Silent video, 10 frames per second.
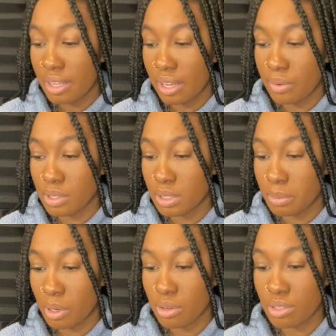that was
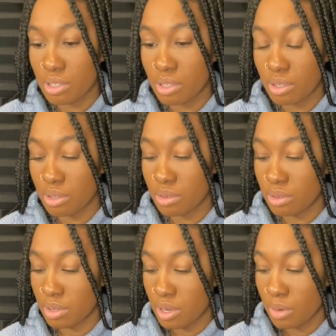supposed
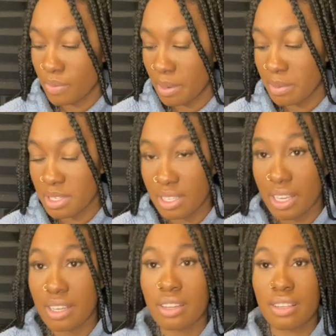to
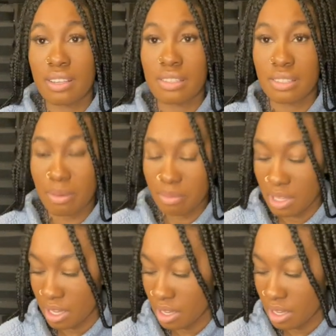represent something.